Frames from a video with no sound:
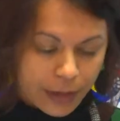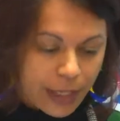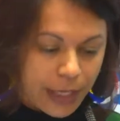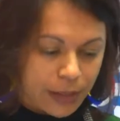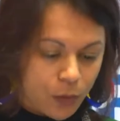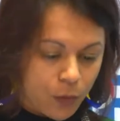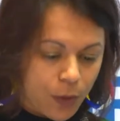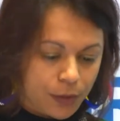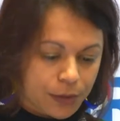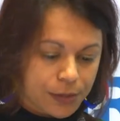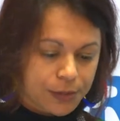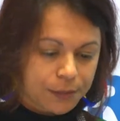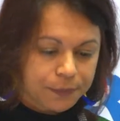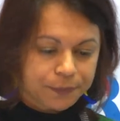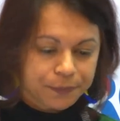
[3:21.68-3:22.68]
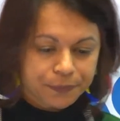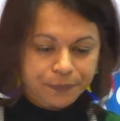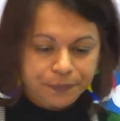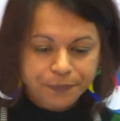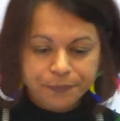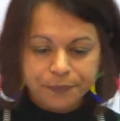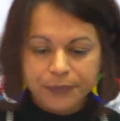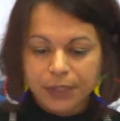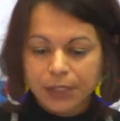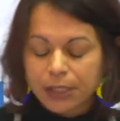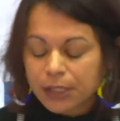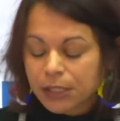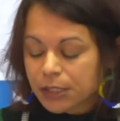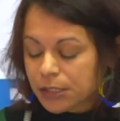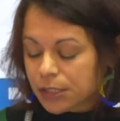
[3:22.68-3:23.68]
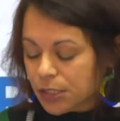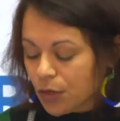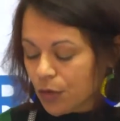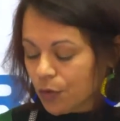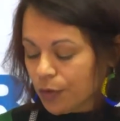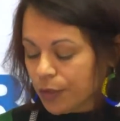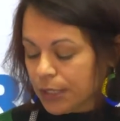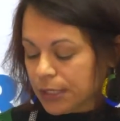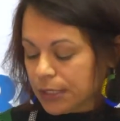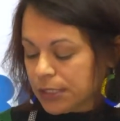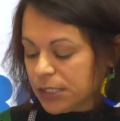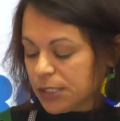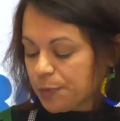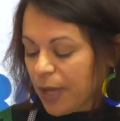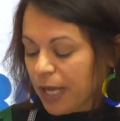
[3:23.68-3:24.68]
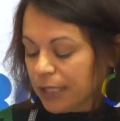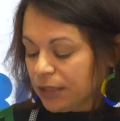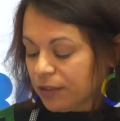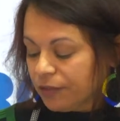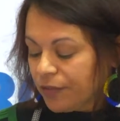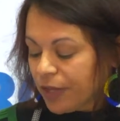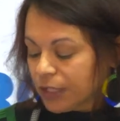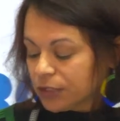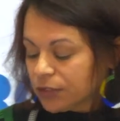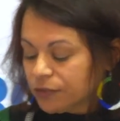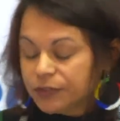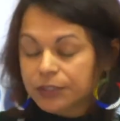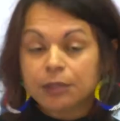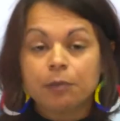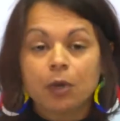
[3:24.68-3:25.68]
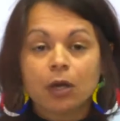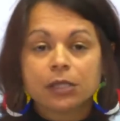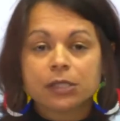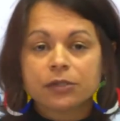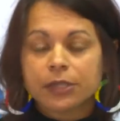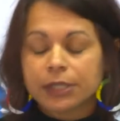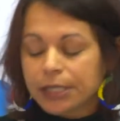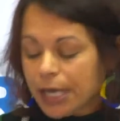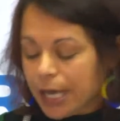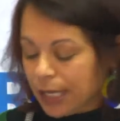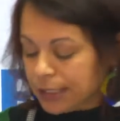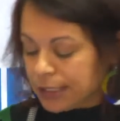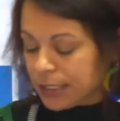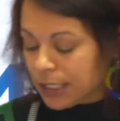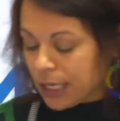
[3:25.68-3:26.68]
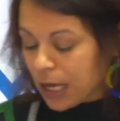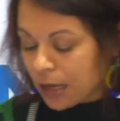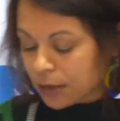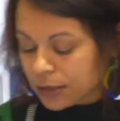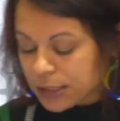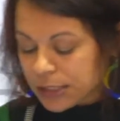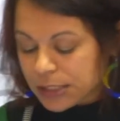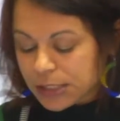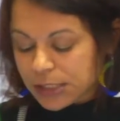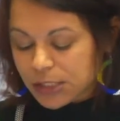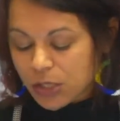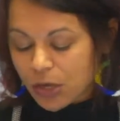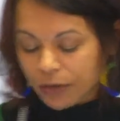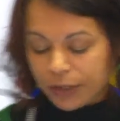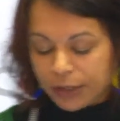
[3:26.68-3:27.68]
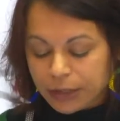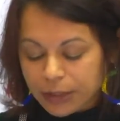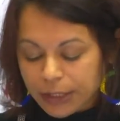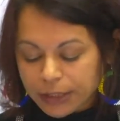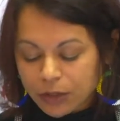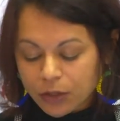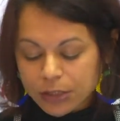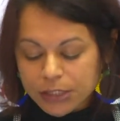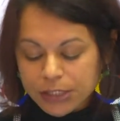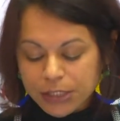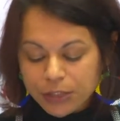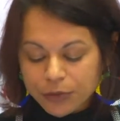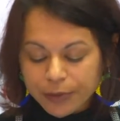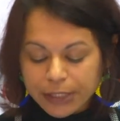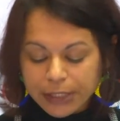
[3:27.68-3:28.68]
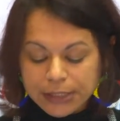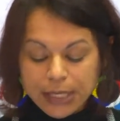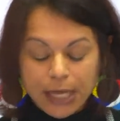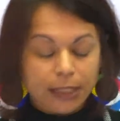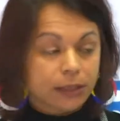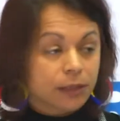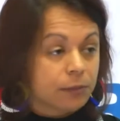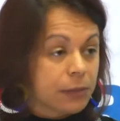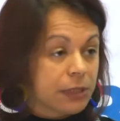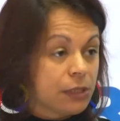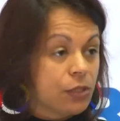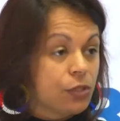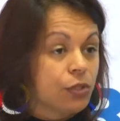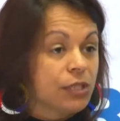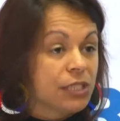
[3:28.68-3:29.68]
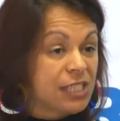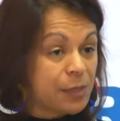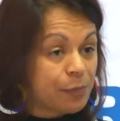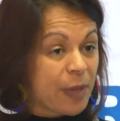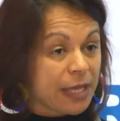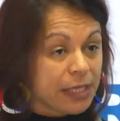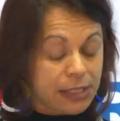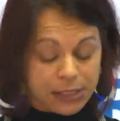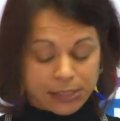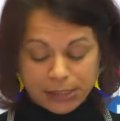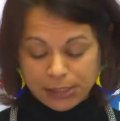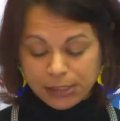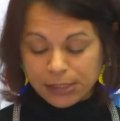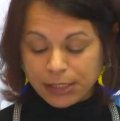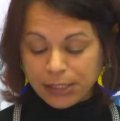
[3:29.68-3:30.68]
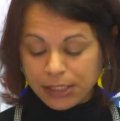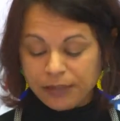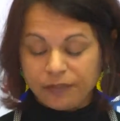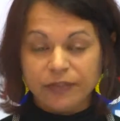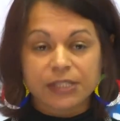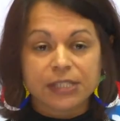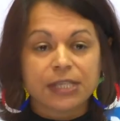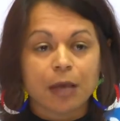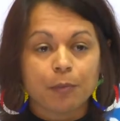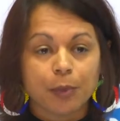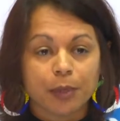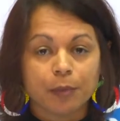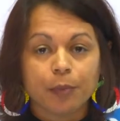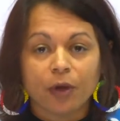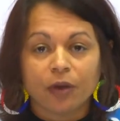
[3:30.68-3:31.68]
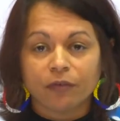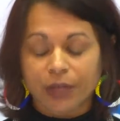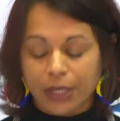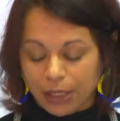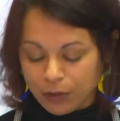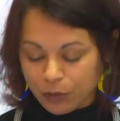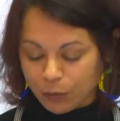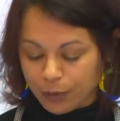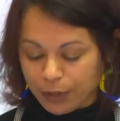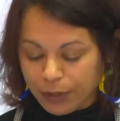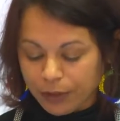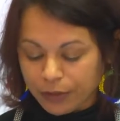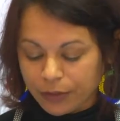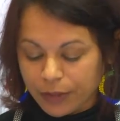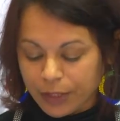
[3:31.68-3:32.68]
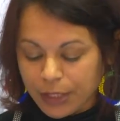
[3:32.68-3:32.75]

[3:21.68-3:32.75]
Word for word: End quote. So despite the fact of Tim Osrin acting out his historical and continuing entitlement to the space, the leafy suburb of Kenilworth,